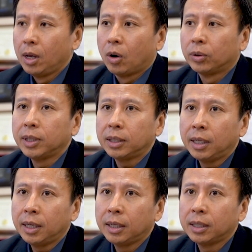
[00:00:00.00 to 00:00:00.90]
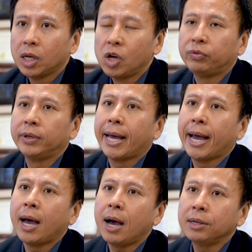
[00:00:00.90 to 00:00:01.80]
On the other hand, if we
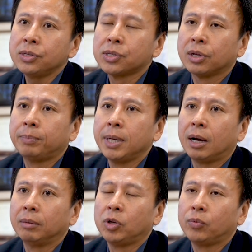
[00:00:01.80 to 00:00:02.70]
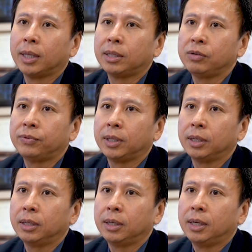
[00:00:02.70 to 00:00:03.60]
enhance the PRMT1
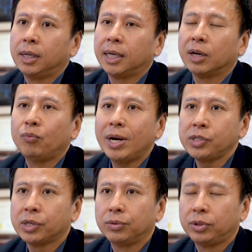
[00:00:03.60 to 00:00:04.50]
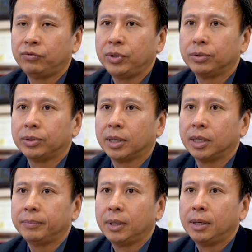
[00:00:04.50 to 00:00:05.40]
activity, it can rescue the phenotype